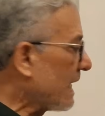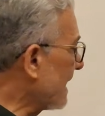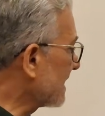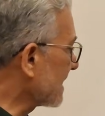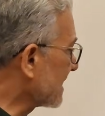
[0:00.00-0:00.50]

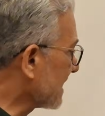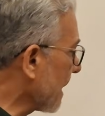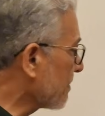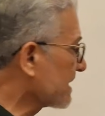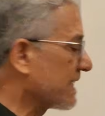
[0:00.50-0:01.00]
is a
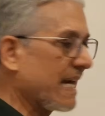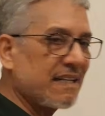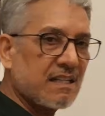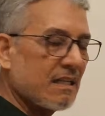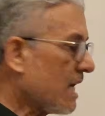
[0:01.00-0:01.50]
subset
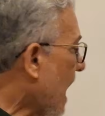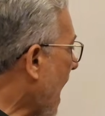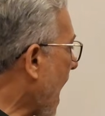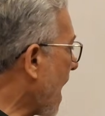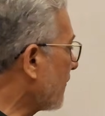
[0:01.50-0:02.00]

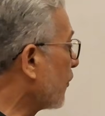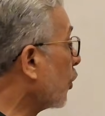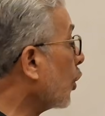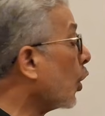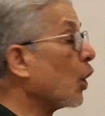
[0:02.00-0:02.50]
of
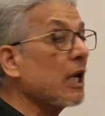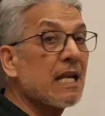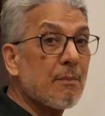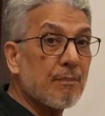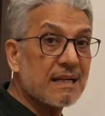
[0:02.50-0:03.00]
whole
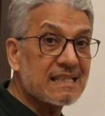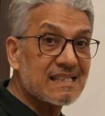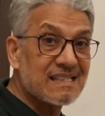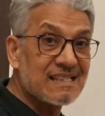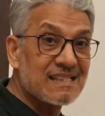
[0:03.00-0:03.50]

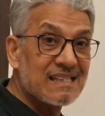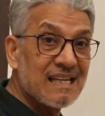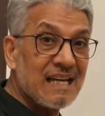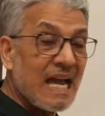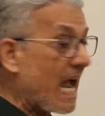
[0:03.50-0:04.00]
numbers,
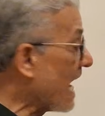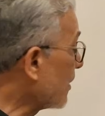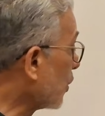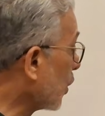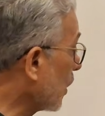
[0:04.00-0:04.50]
and
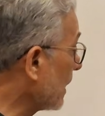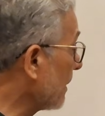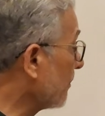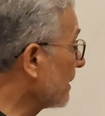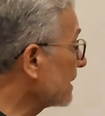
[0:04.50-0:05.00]
whole
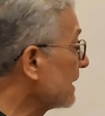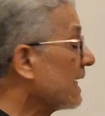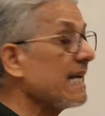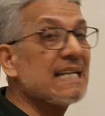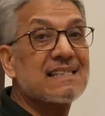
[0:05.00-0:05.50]
number
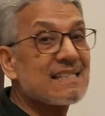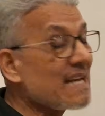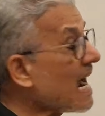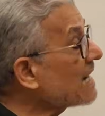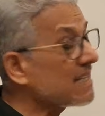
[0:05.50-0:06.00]
is
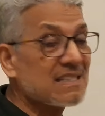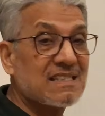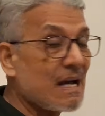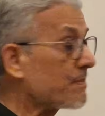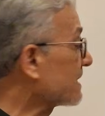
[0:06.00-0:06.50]
not a
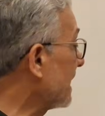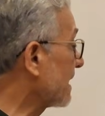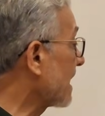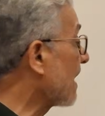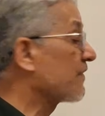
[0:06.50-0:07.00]

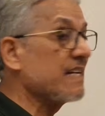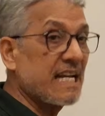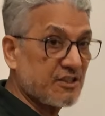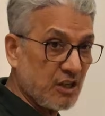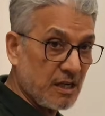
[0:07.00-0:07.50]
subset of
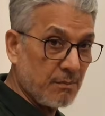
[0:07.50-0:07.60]
natural